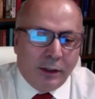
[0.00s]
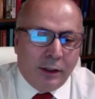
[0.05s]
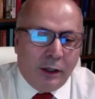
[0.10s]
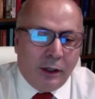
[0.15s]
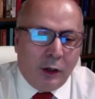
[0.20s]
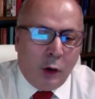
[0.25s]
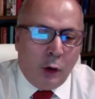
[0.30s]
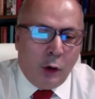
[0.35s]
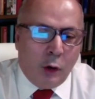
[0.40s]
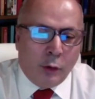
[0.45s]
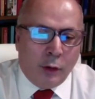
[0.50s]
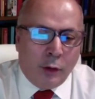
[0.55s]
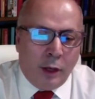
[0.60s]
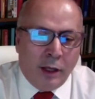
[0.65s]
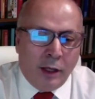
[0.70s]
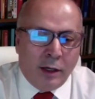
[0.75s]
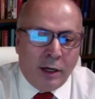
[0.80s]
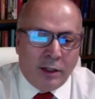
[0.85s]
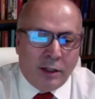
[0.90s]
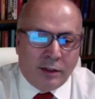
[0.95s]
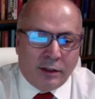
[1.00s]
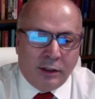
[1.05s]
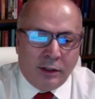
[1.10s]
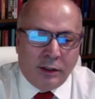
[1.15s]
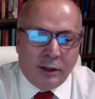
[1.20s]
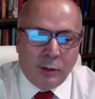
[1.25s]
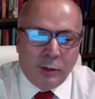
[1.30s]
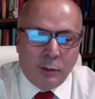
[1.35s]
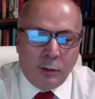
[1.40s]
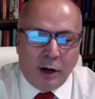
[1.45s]
on energy
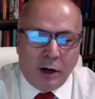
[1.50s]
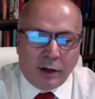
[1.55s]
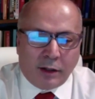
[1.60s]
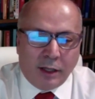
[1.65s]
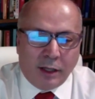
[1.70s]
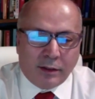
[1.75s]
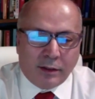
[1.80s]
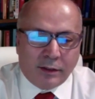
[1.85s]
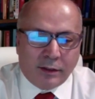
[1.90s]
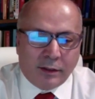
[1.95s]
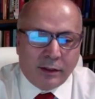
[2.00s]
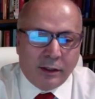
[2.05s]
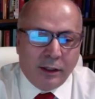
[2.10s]
markets.